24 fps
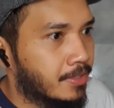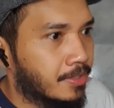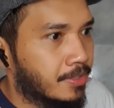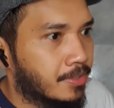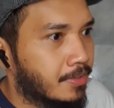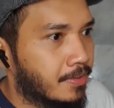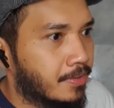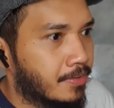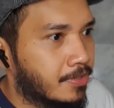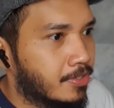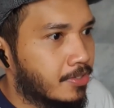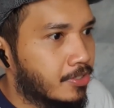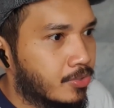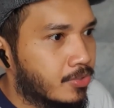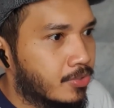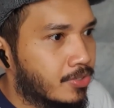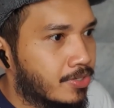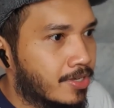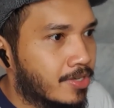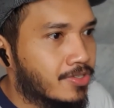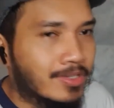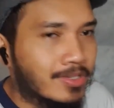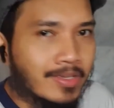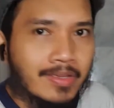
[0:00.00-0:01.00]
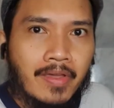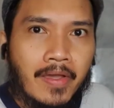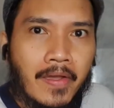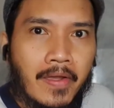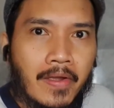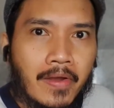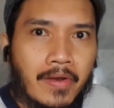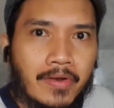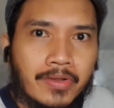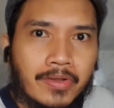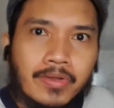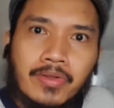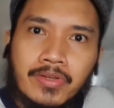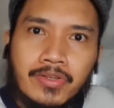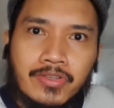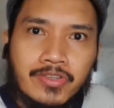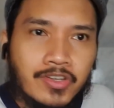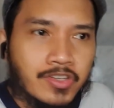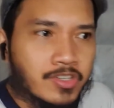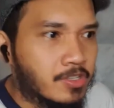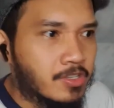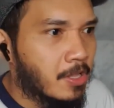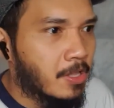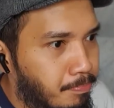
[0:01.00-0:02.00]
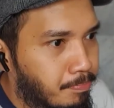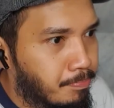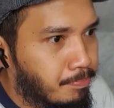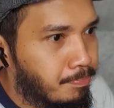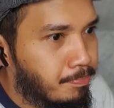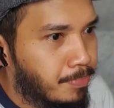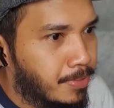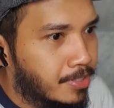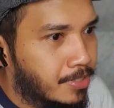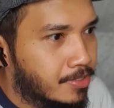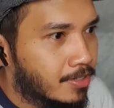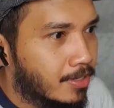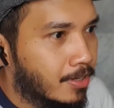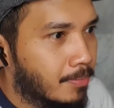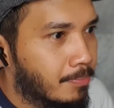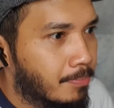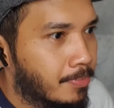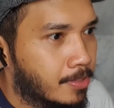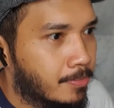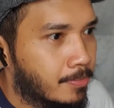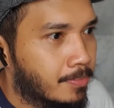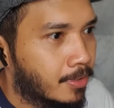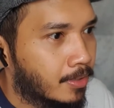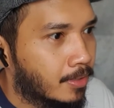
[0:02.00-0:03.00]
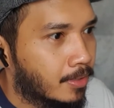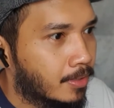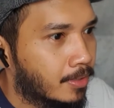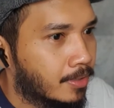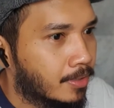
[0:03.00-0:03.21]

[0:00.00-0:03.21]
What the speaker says: The dude doesn't care, he just like beats up people.